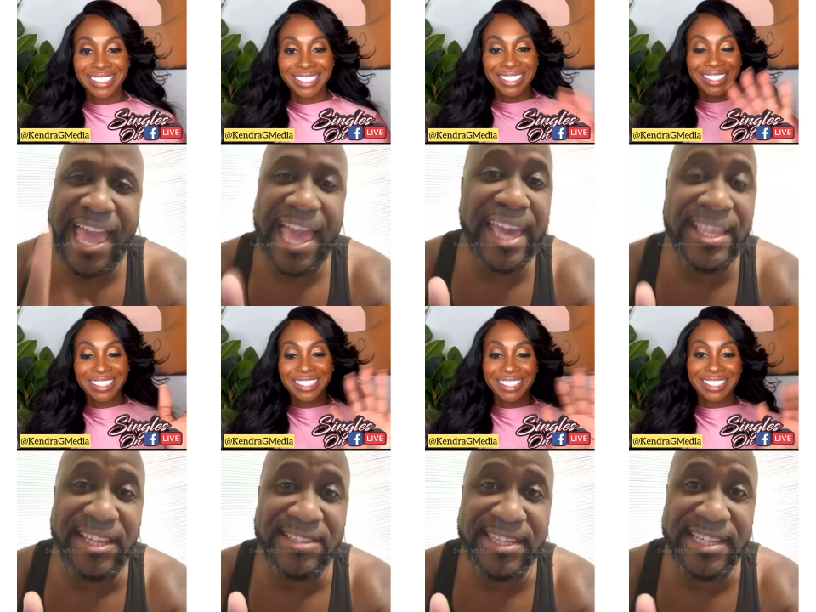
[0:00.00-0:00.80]

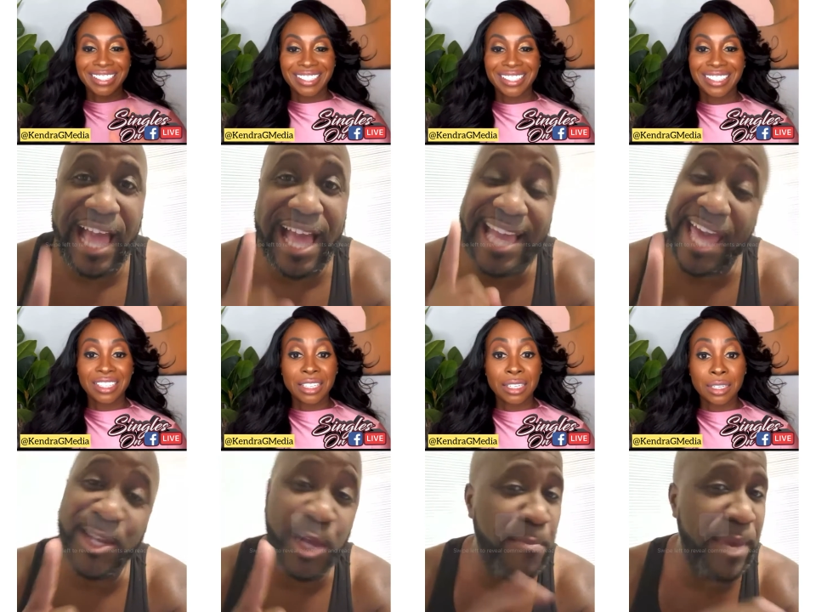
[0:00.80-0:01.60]
Speaker 1: And listen, I
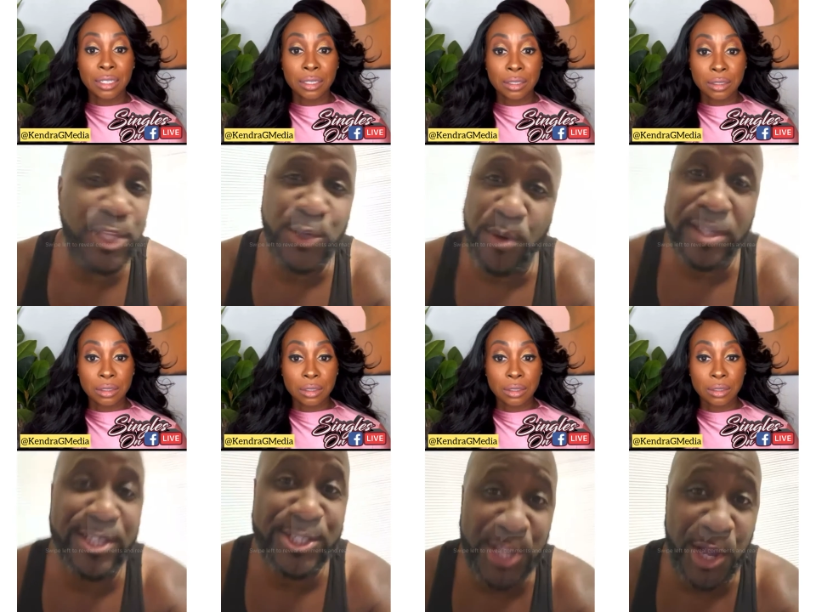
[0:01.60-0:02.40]
got to commend you
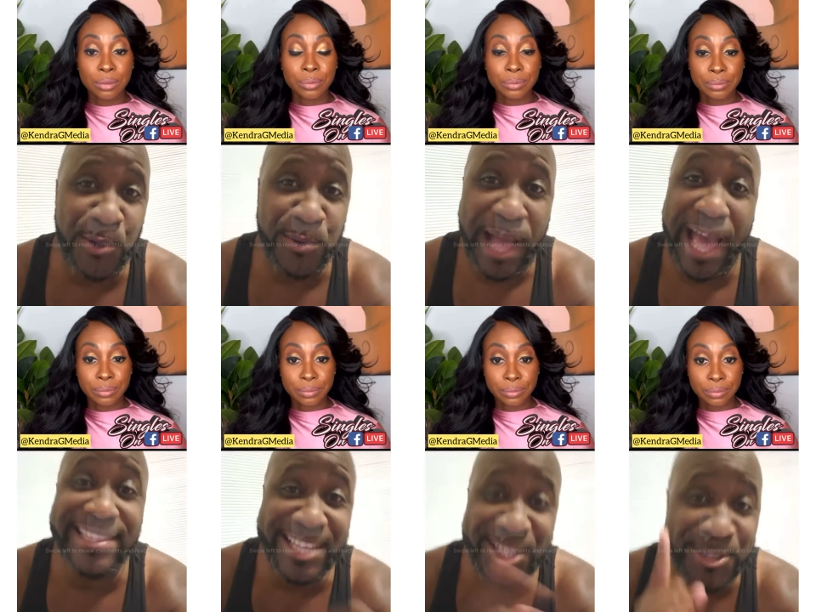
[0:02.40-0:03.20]
on this show.
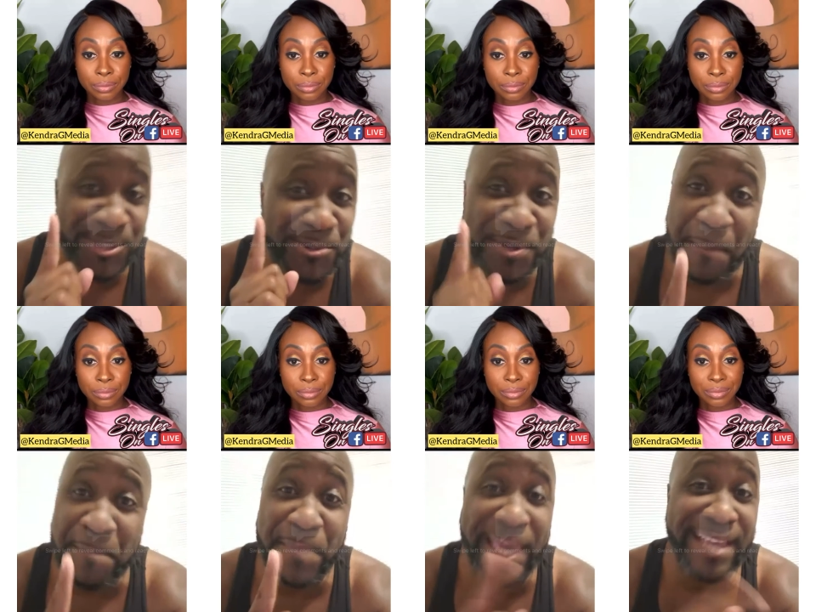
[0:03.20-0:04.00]
I think you're doing an
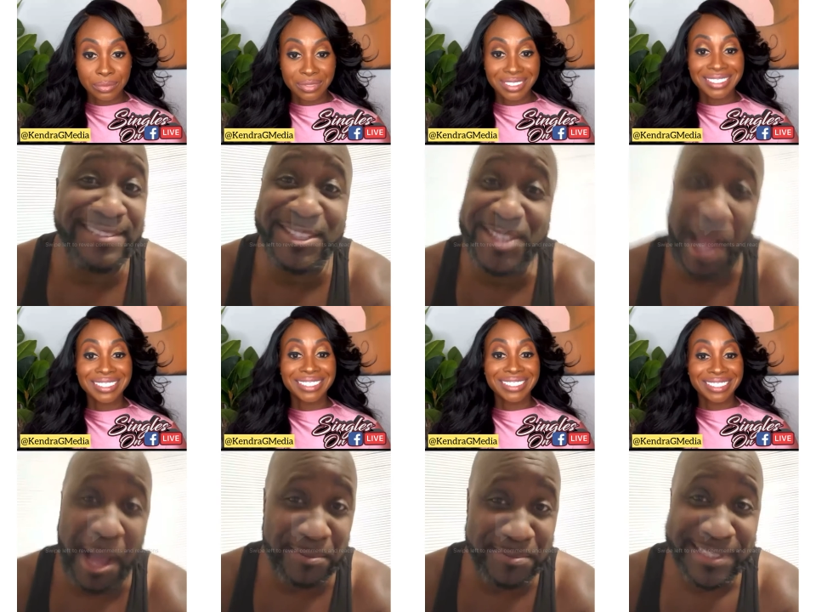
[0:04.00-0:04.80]
amazing
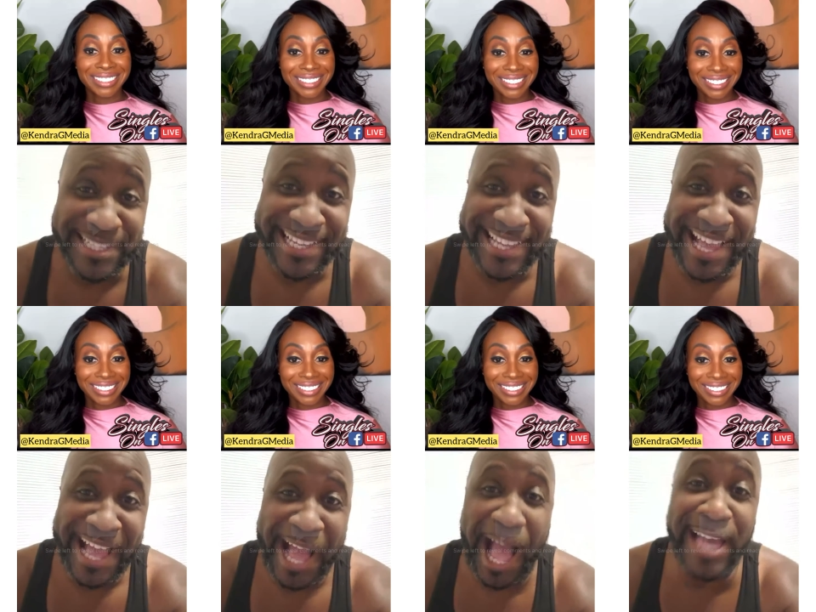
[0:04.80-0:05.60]
job.
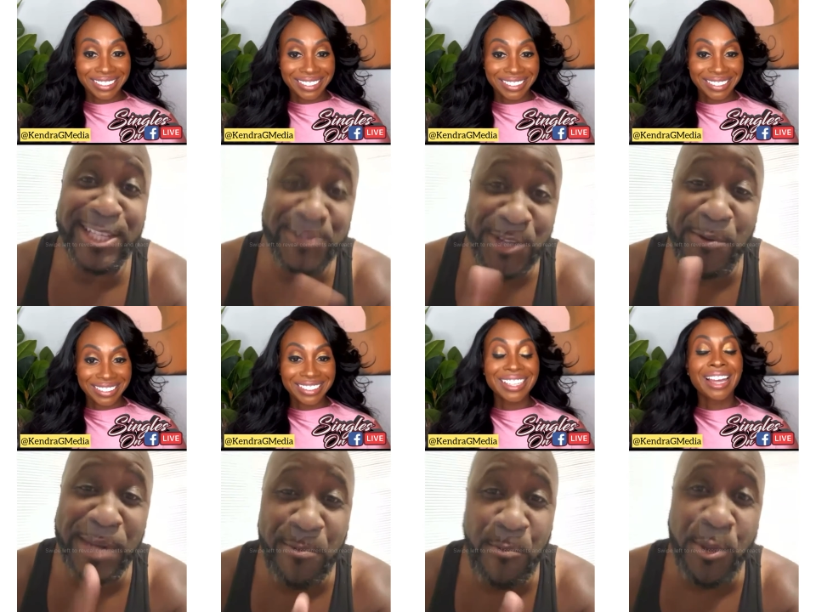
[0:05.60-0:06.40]
I, you know
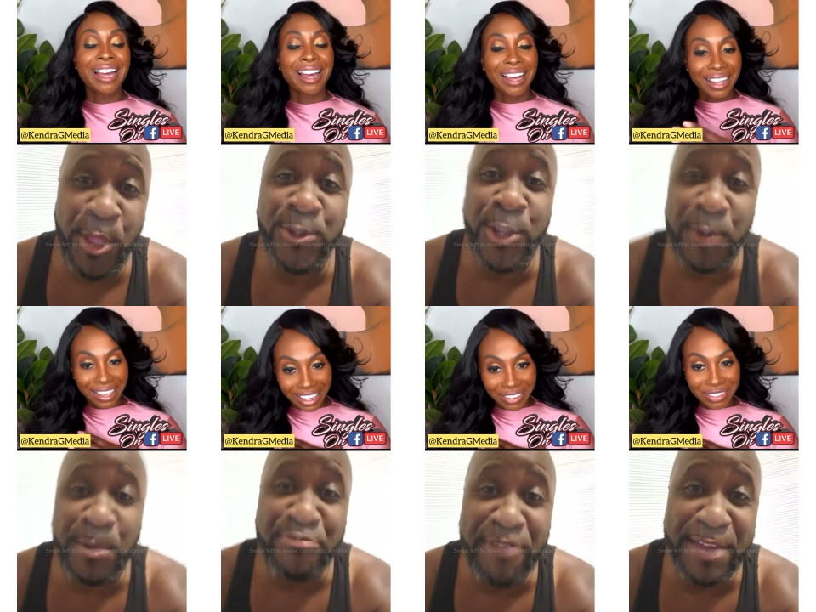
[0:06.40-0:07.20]
what I'm, you know
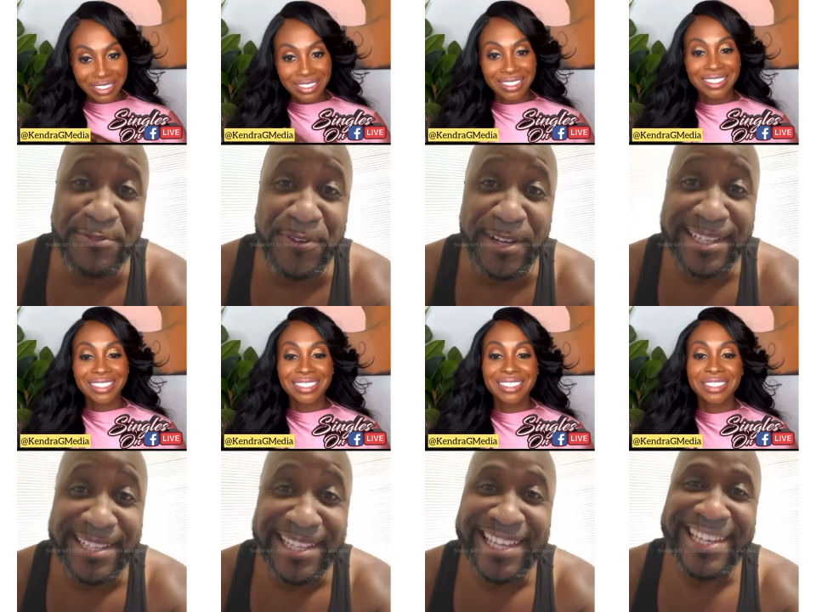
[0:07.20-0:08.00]
what I'm praying for?
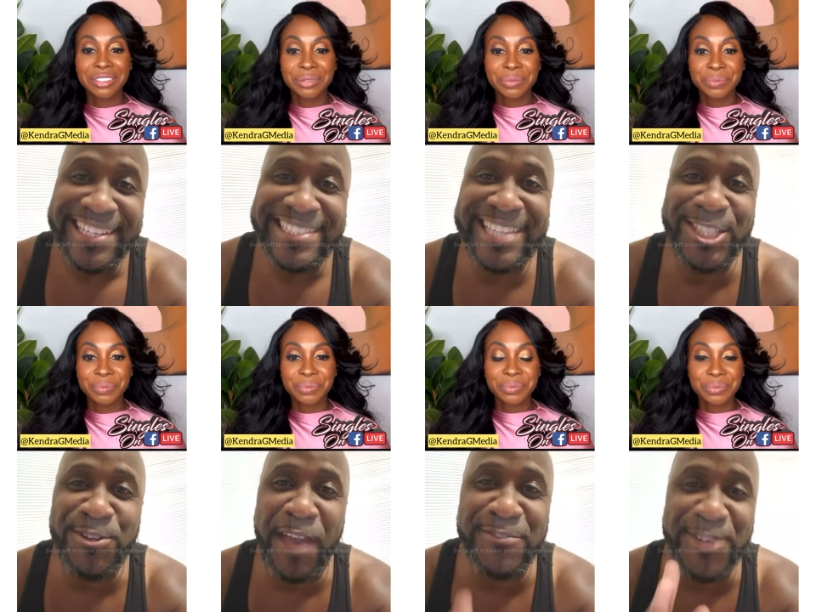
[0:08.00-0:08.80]
That
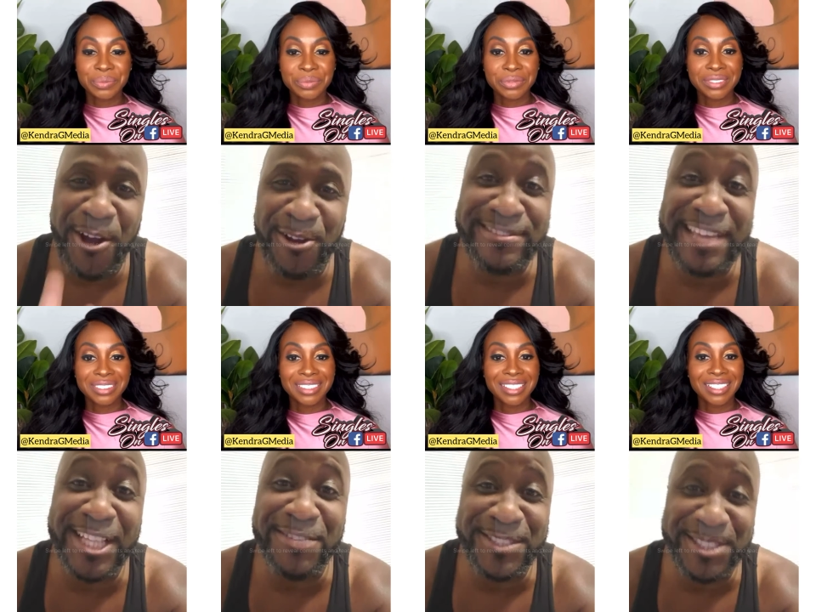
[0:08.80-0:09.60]
you have your own
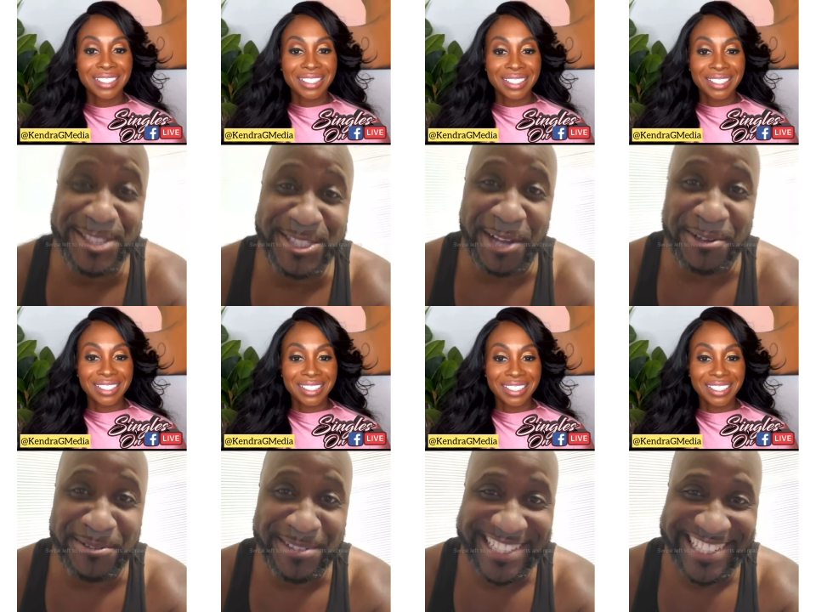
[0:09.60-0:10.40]
television show,
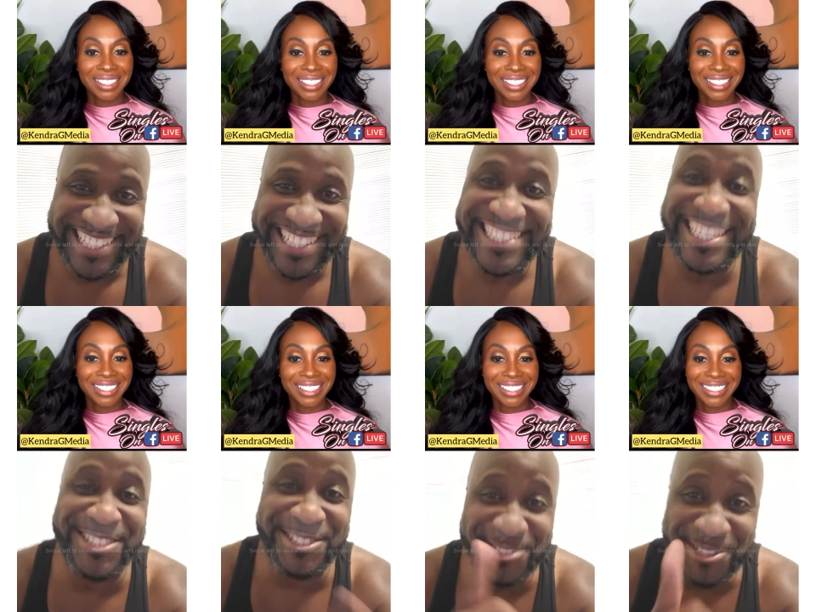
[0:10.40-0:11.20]

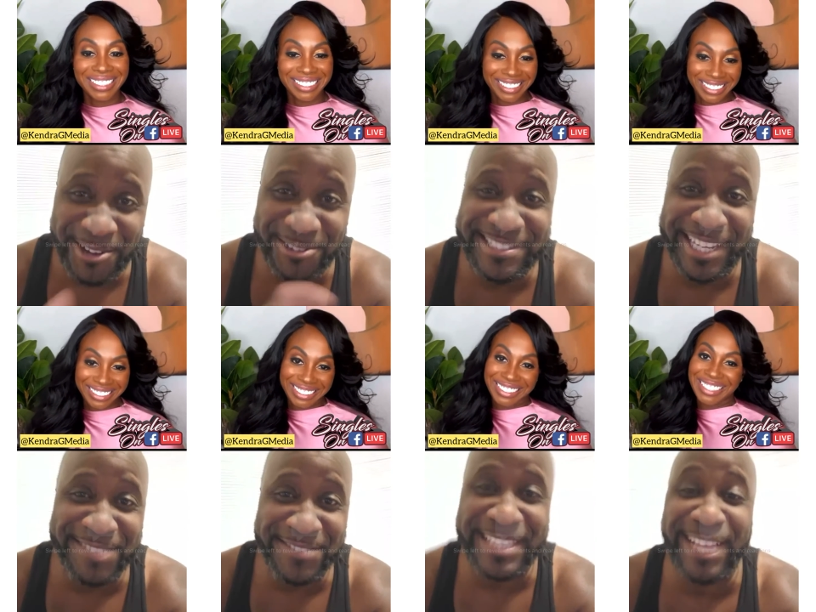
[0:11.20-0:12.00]
that you do your own
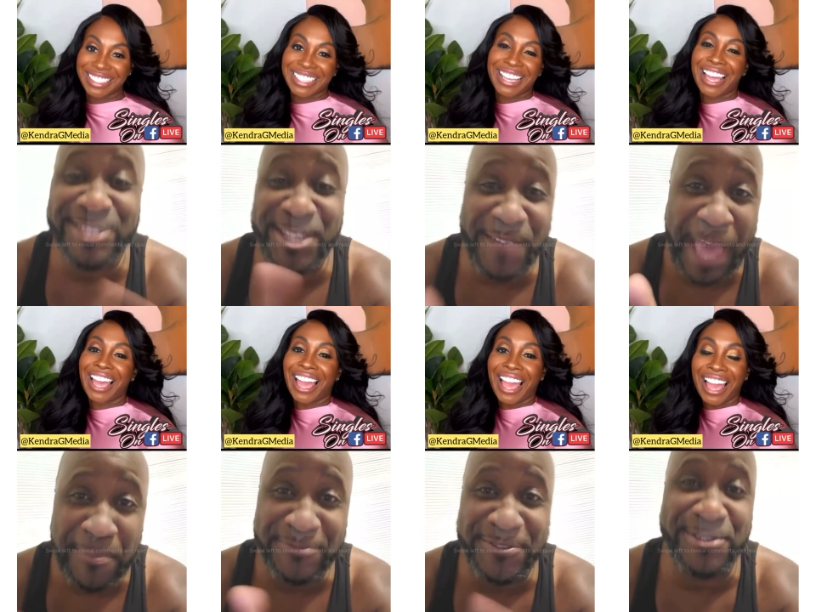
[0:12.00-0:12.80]
television. That's gonna
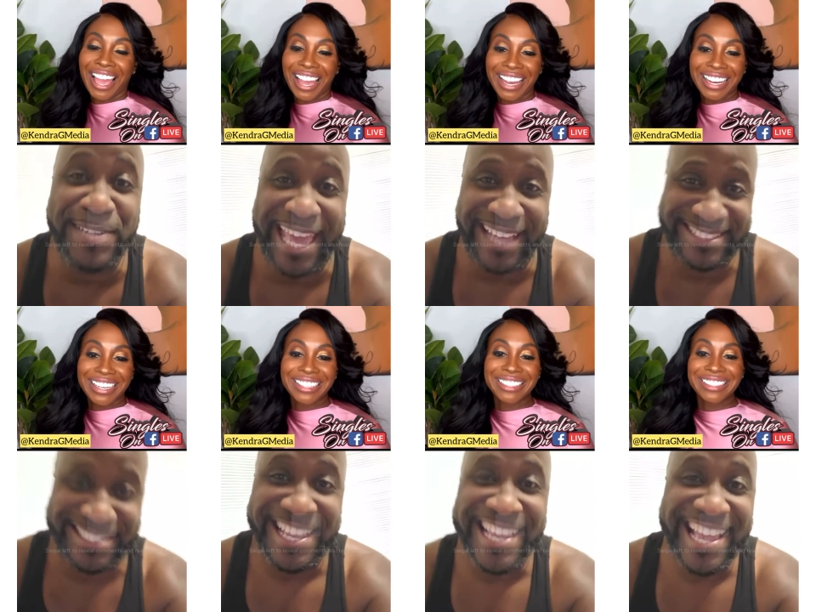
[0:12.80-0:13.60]
happen for you
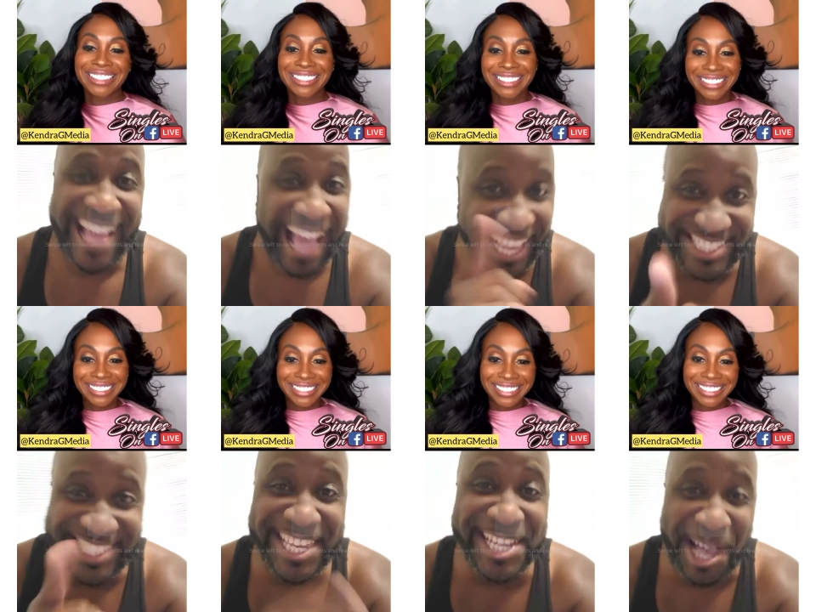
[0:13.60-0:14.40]
next. I
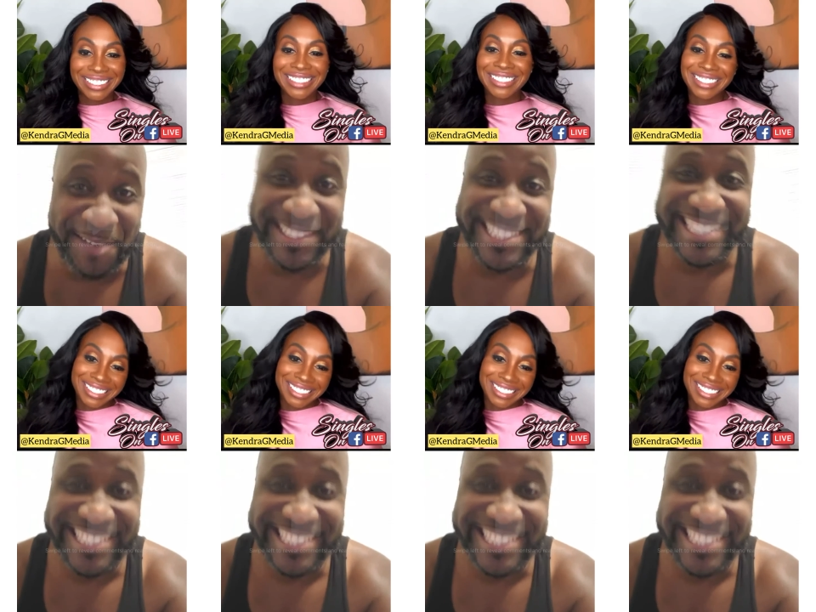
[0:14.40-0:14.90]
see it coming.